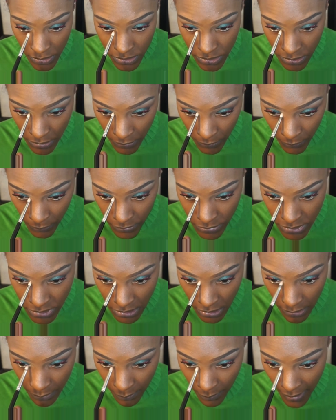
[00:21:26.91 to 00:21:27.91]
So we're just
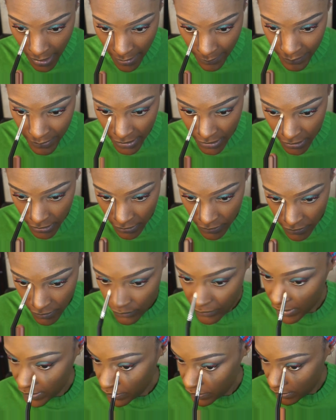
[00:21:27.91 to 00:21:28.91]
going to pop that in there
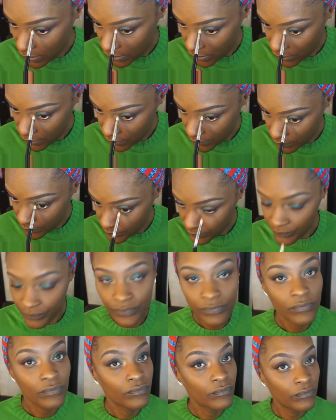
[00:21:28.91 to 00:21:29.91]
right there.
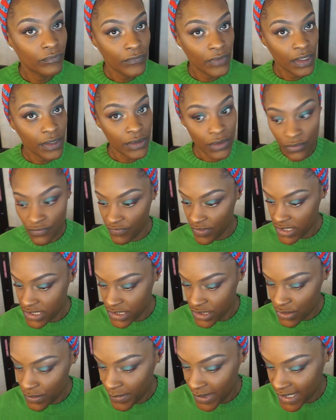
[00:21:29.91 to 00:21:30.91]
No fuss,
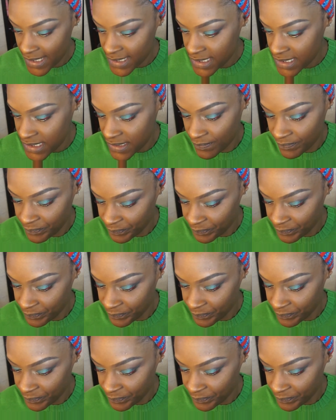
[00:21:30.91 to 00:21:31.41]
no muss.